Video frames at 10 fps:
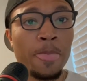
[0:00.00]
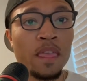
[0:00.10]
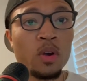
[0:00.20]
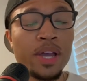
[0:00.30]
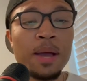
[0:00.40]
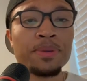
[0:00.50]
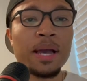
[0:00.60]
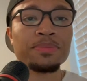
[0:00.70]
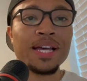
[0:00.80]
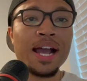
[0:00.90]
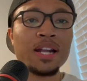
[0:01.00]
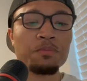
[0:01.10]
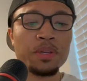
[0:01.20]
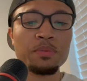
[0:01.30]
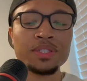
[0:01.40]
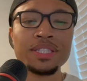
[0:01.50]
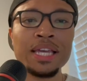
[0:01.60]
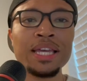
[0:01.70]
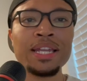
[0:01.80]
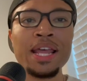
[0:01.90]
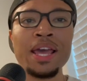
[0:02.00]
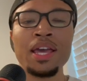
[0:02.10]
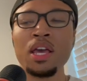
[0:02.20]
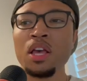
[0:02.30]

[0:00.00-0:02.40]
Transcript: Okay, I'm tired of people saying that.